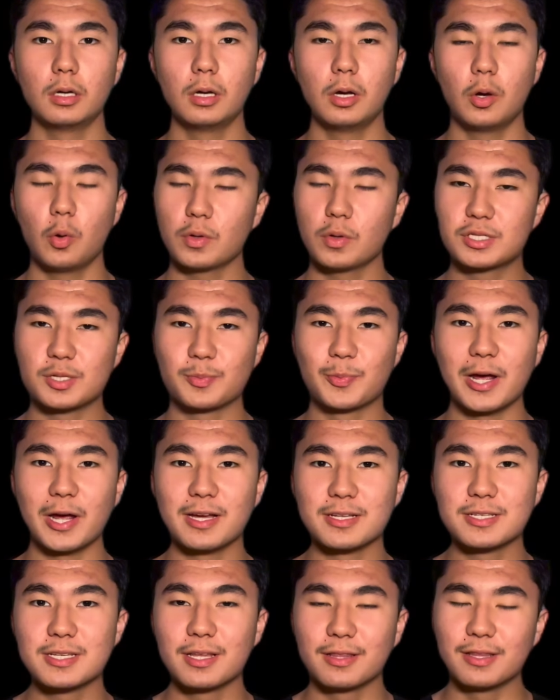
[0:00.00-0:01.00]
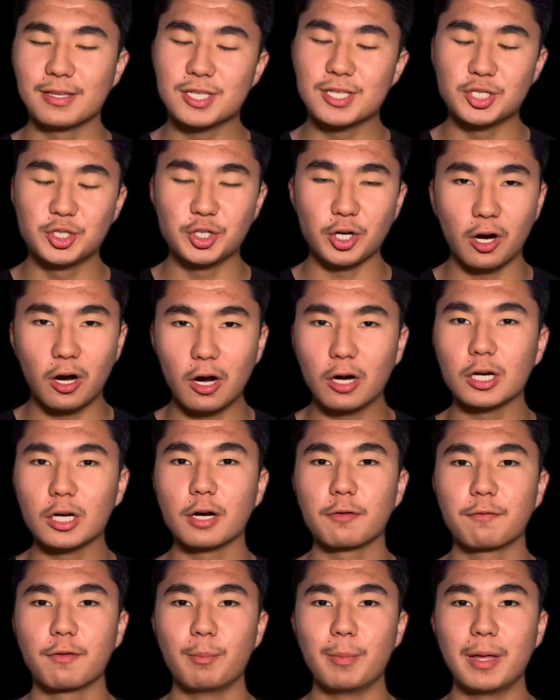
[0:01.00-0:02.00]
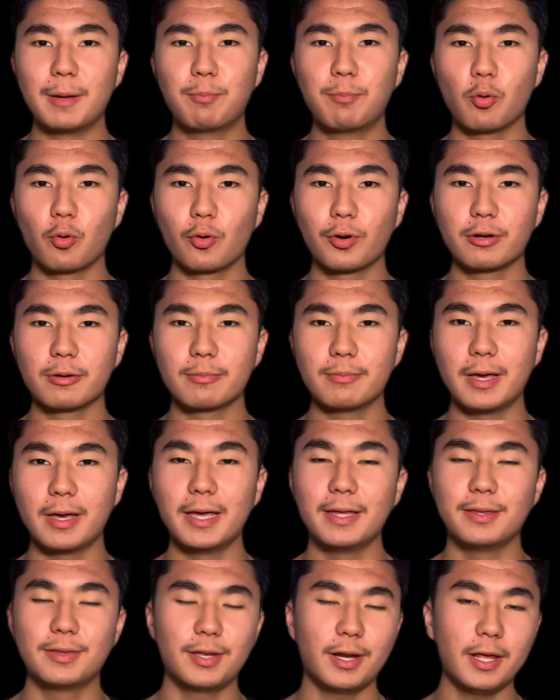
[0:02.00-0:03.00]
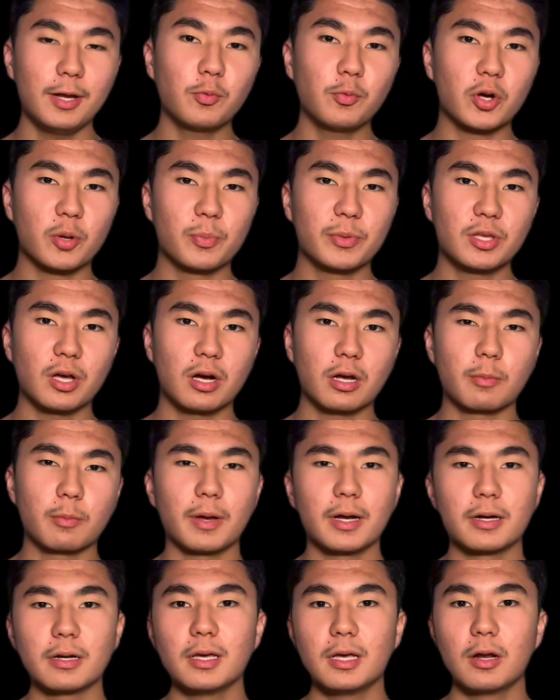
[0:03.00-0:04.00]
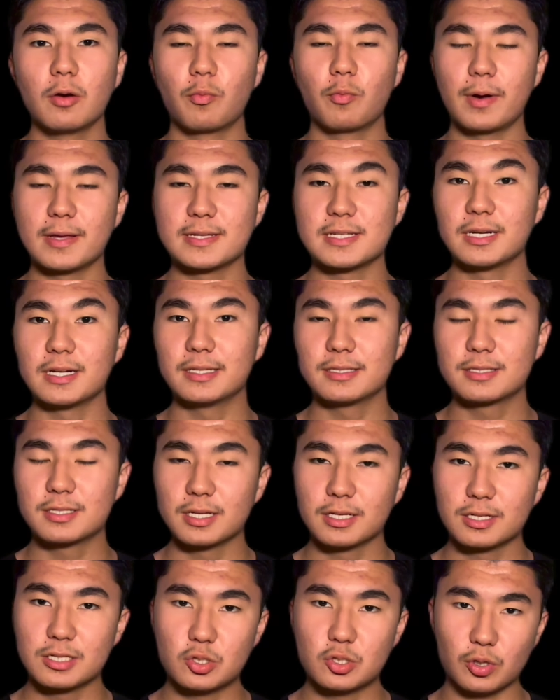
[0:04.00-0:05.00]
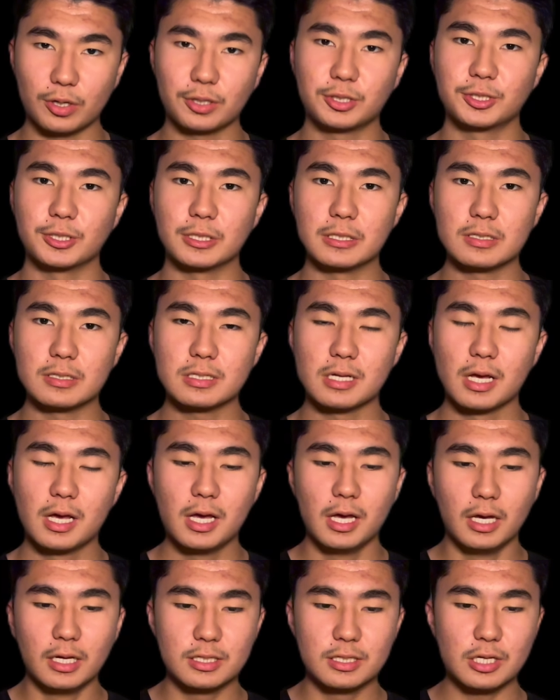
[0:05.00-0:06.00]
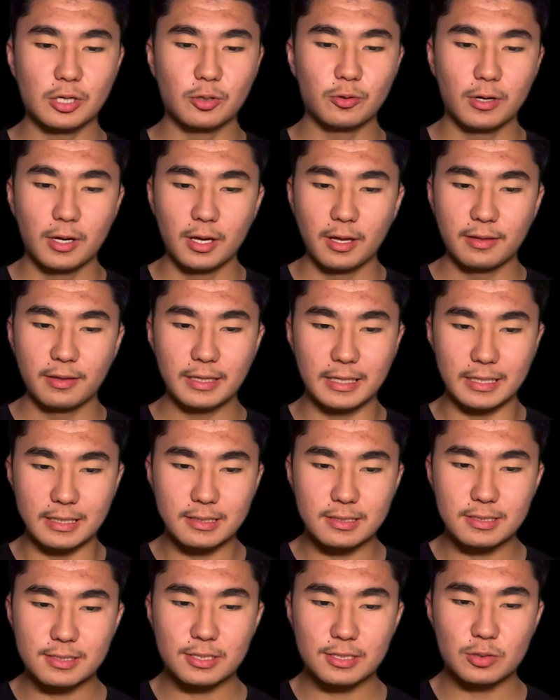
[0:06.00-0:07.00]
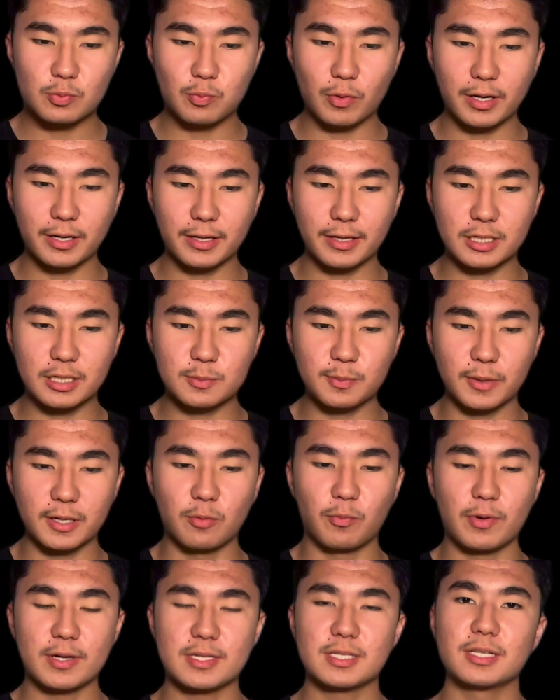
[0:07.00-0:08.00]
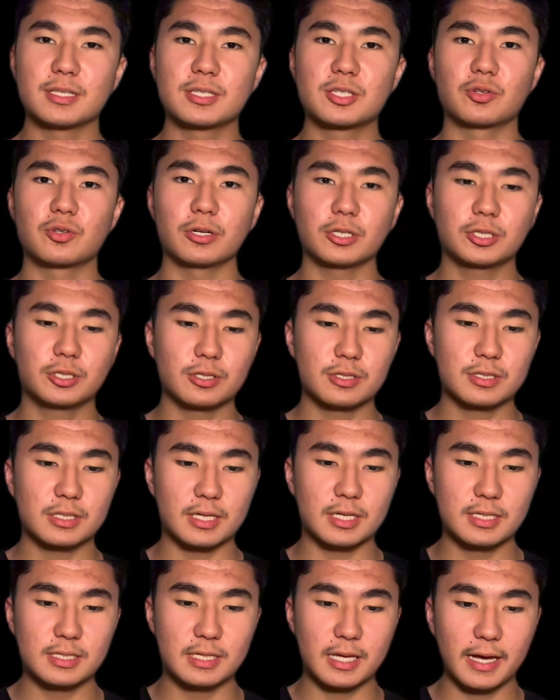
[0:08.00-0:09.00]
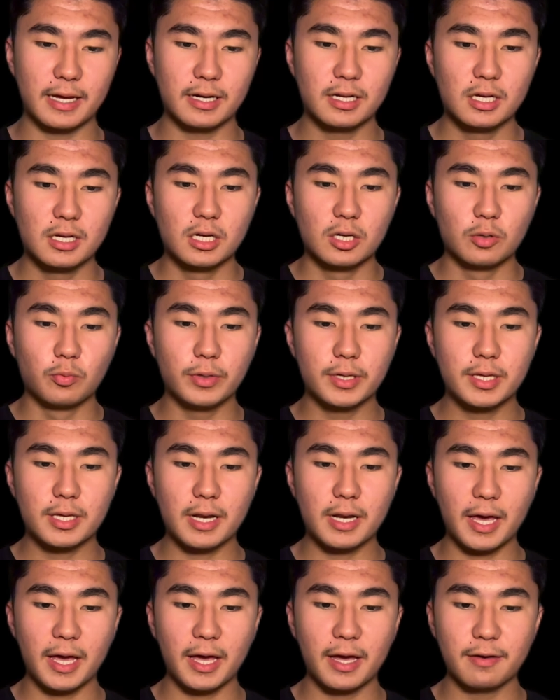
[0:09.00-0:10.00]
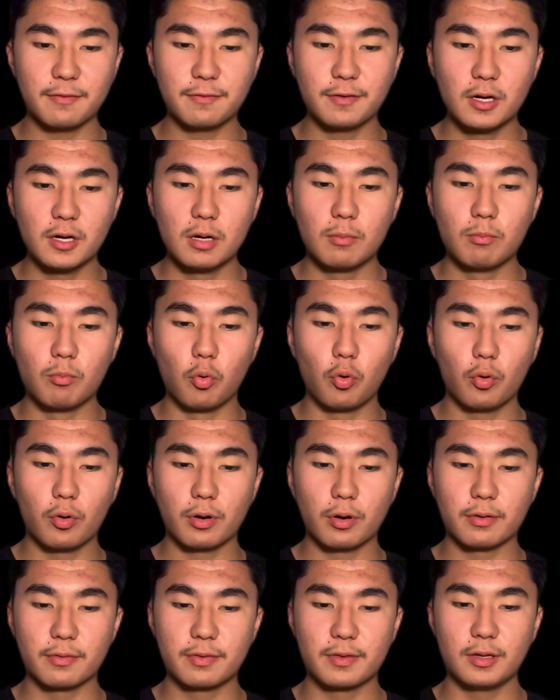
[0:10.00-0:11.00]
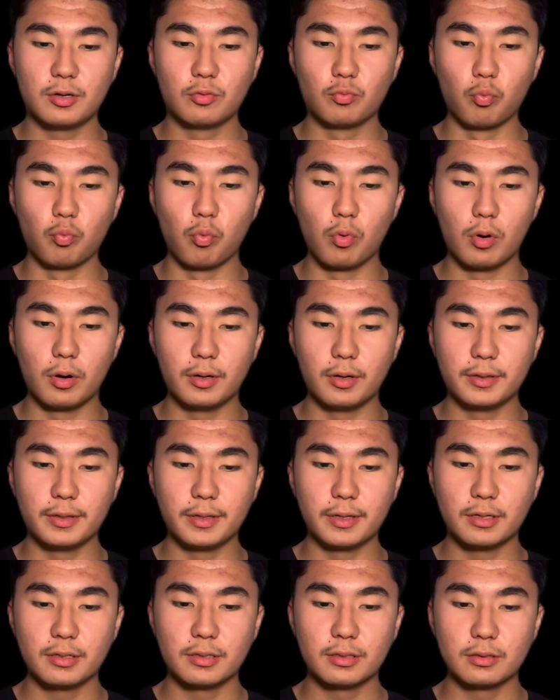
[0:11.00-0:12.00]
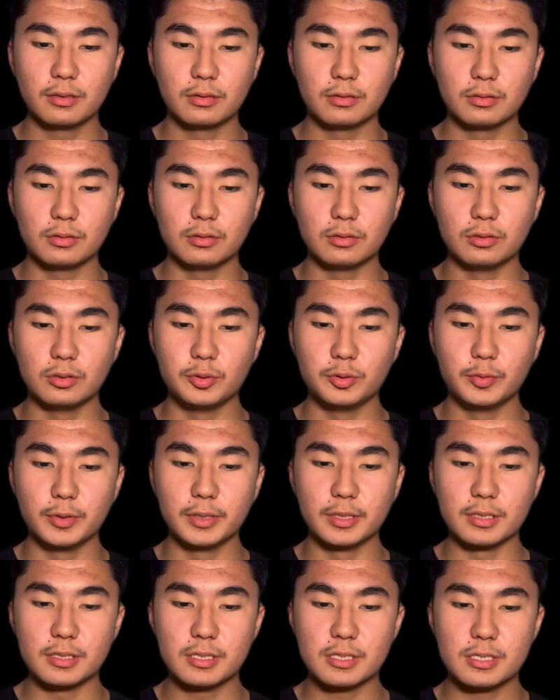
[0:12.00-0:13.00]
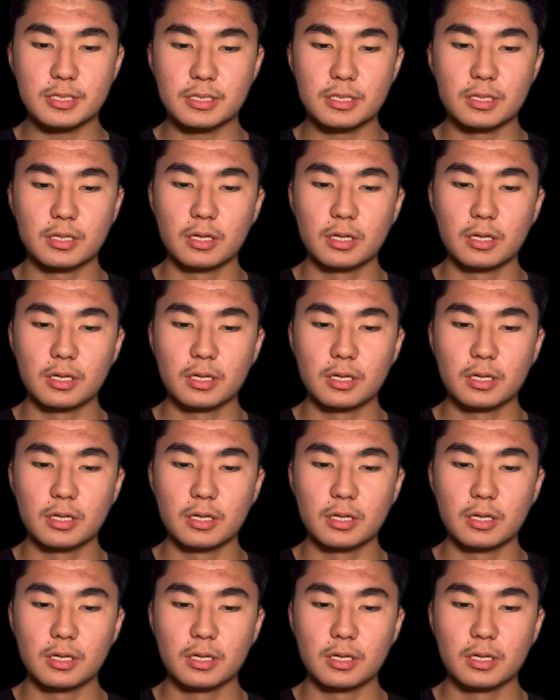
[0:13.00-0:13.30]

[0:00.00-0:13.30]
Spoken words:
What's up, guys? This is Jahangir from Medporium, and today we're going to be talking about resonance structures. So the easiest way to explain resonance structures is that we can have more than one Lewis